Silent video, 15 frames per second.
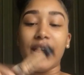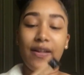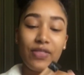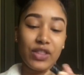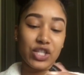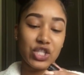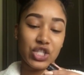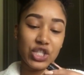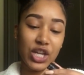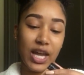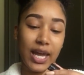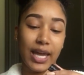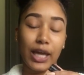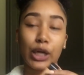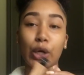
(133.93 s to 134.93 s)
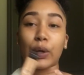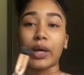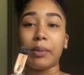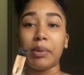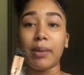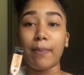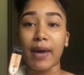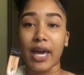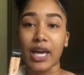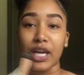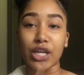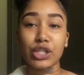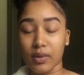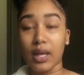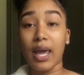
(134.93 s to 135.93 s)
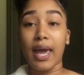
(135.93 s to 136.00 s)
in the shade Creamy Beige